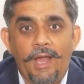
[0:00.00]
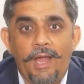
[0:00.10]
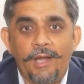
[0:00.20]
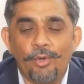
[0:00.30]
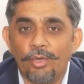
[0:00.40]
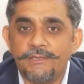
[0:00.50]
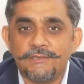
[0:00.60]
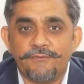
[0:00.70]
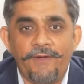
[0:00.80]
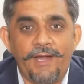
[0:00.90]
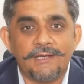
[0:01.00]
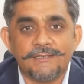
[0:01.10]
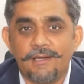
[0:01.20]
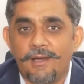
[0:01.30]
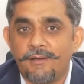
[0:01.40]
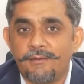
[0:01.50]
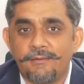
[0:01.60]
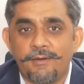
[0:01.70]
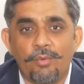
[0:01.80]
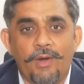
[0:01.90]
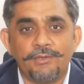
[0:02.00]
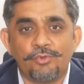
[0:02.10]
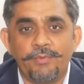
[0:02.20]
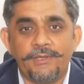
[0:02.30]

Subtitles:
And all these fats are required to